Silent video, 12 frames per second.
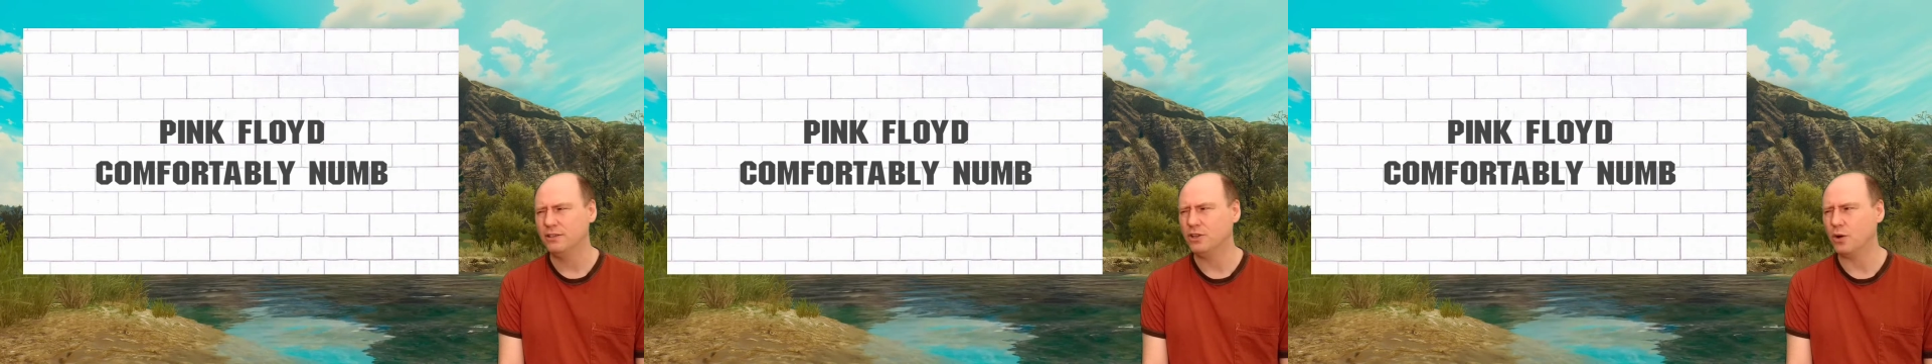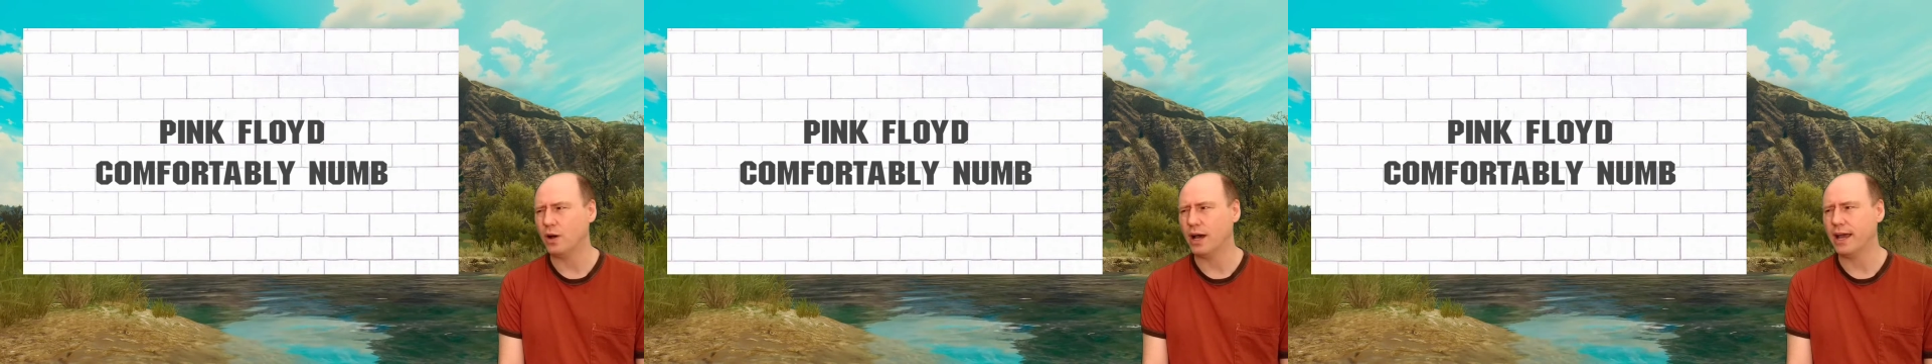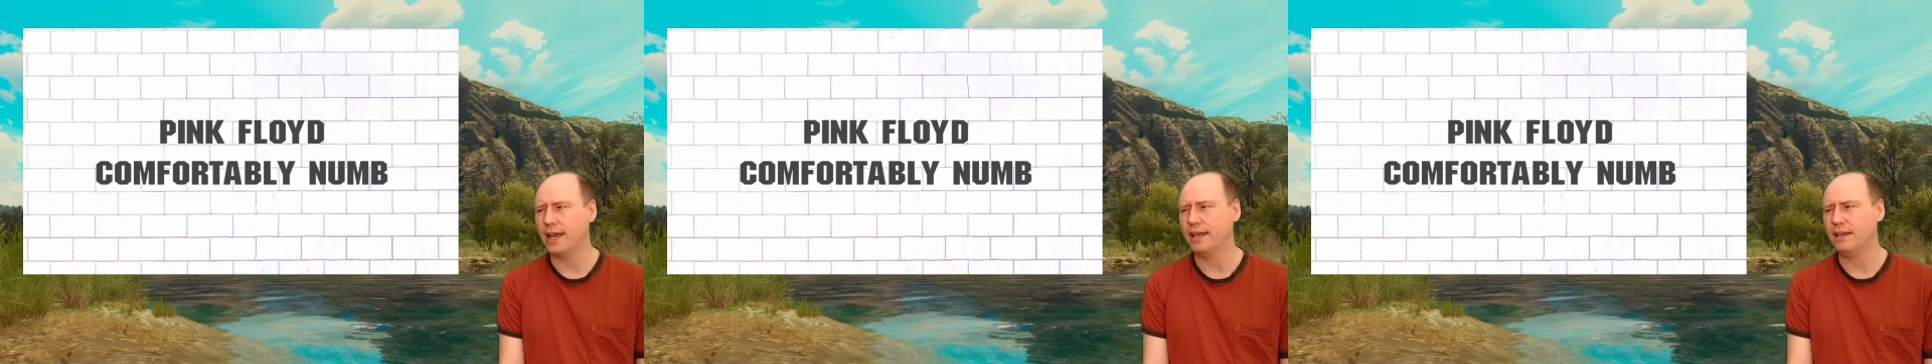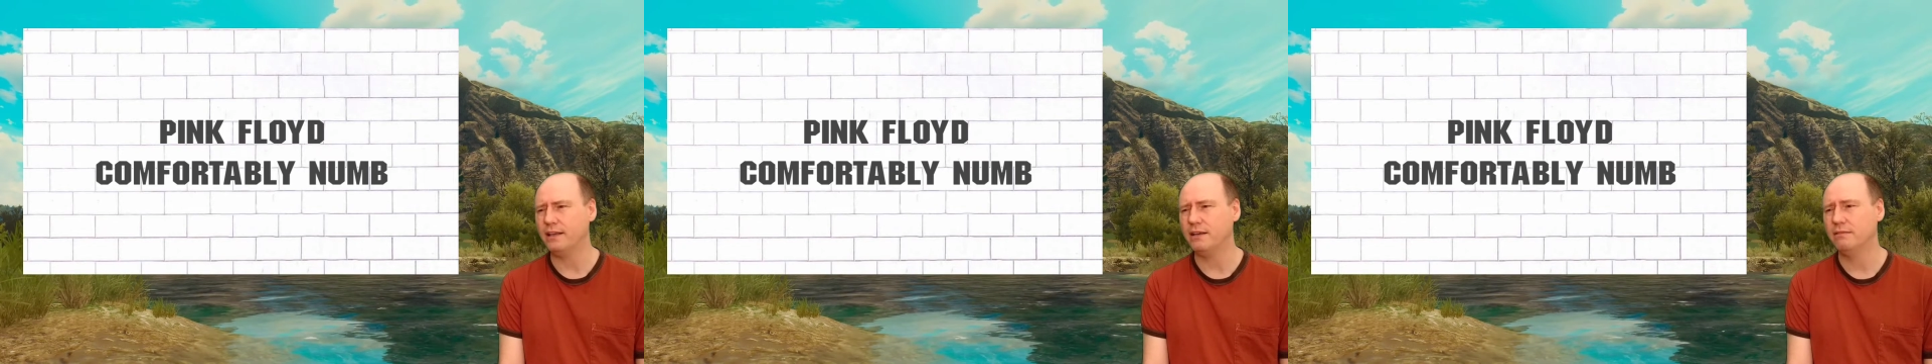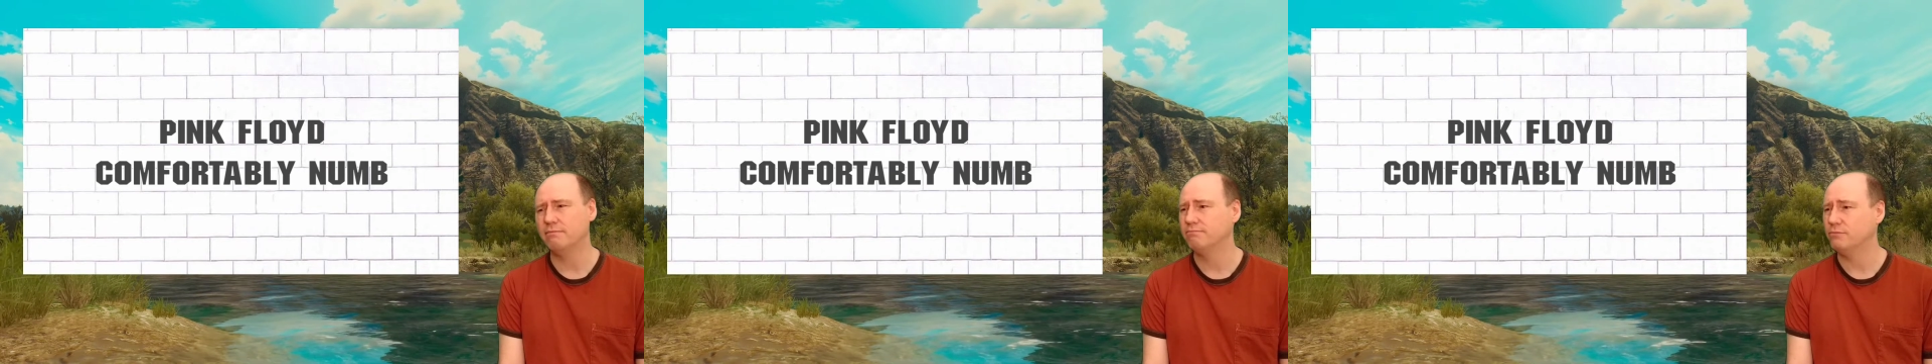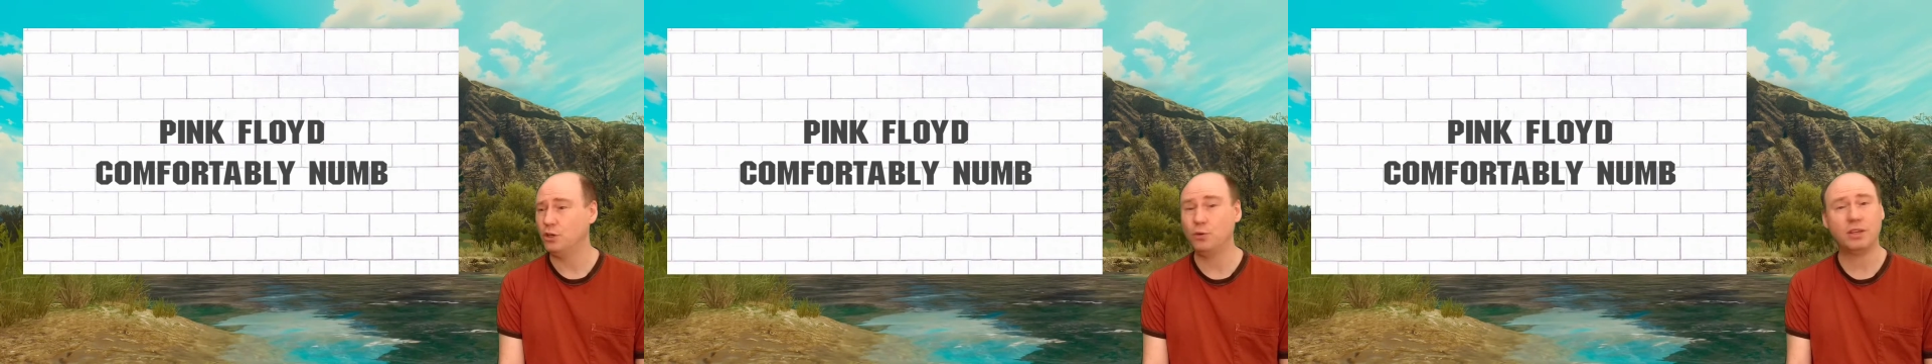So I
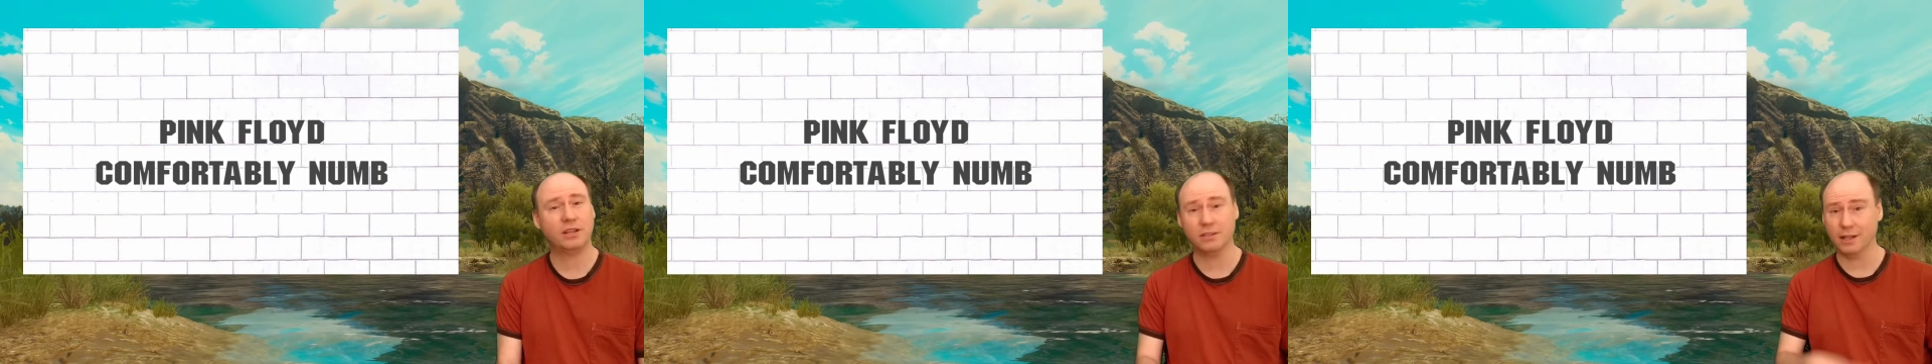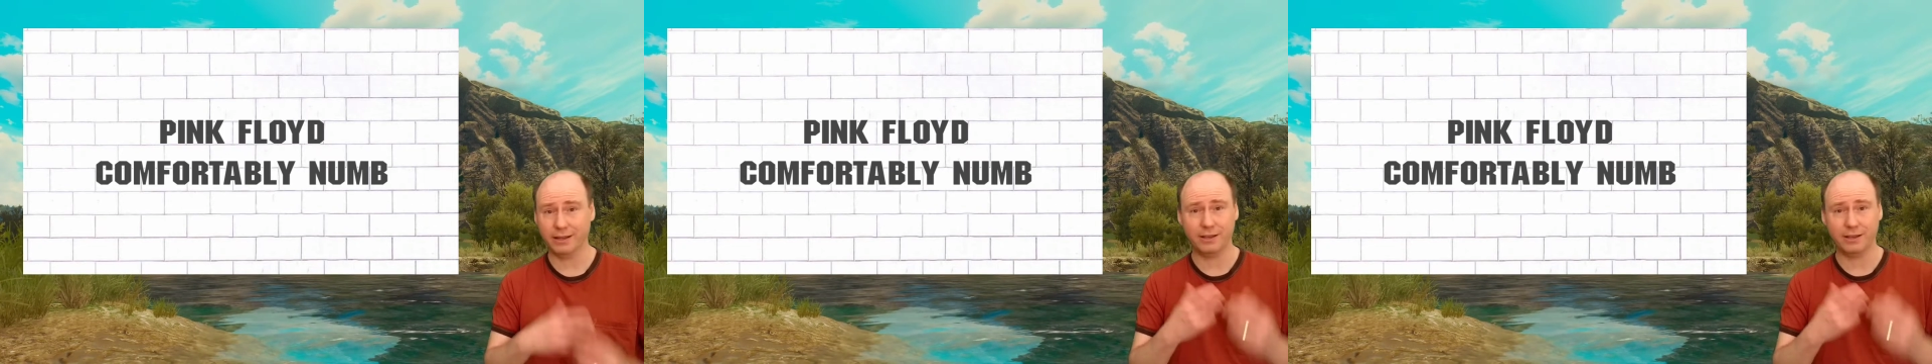do things